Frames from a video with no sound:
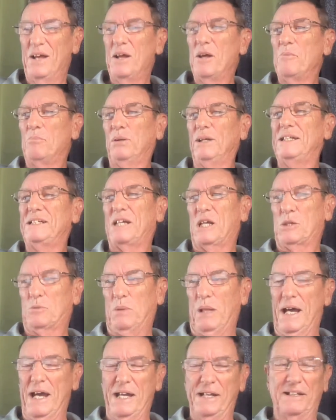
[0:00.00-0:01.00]
please
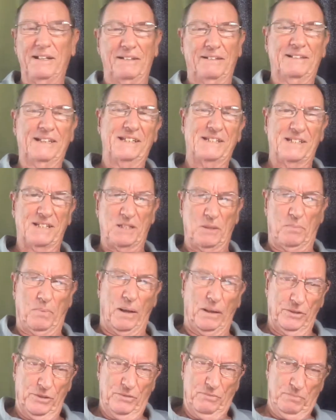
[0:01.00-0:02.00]
explain. This is a
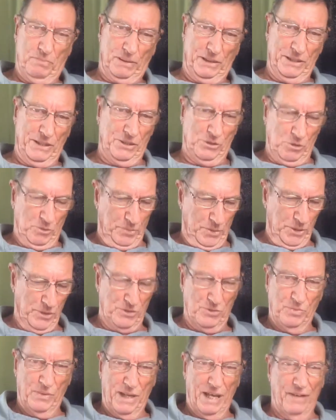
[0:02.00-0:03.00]
political
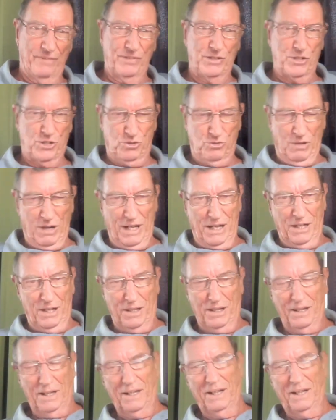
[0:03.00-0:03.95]
person we have in Australia.